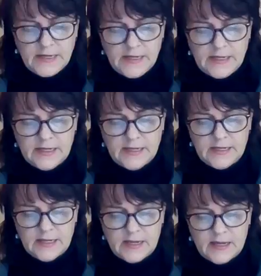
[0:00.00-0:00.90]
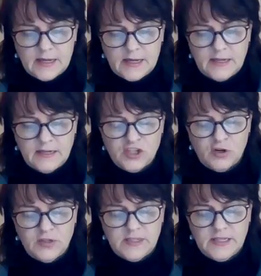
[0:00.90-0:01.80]
think,
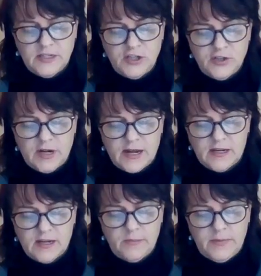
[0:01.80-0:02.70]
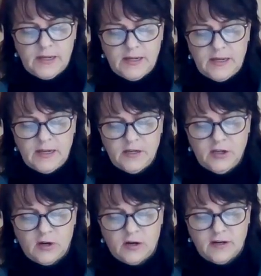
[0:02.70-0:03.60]
so since you're not going to be in
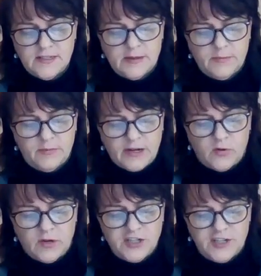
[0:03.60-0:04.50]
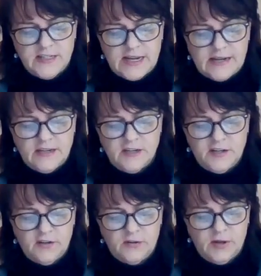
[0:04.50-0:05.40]
yard, some of my questions had to
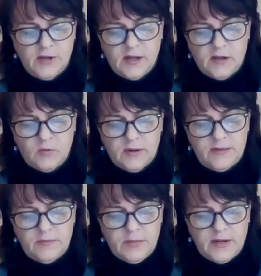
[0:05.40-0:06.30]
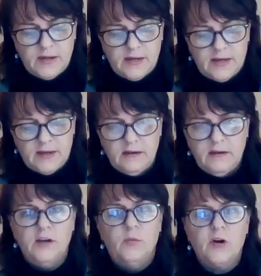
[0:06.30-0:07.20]
do with being in,
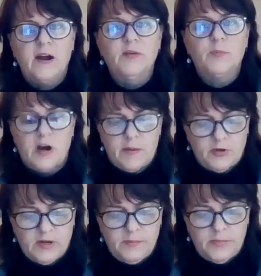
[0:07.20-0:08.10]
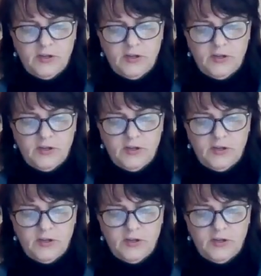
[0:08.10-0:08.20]
private property.